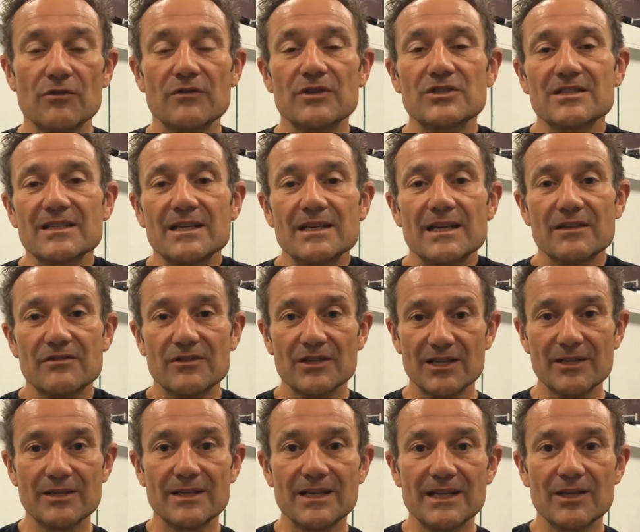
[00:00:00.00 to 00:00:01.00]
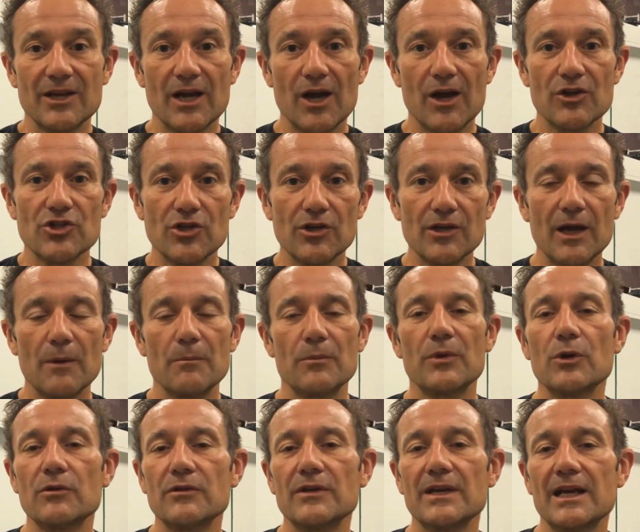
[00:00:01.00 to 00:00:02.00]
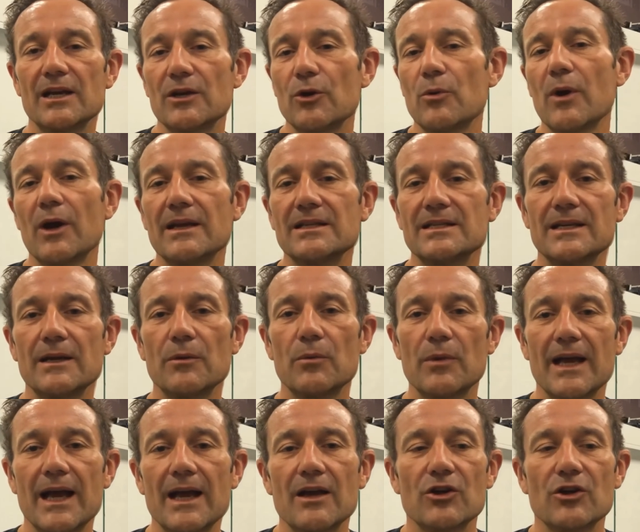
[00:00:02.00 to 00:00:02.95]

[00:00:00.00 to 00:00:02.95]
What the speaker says: rid of a significantly larger number of kilowatts than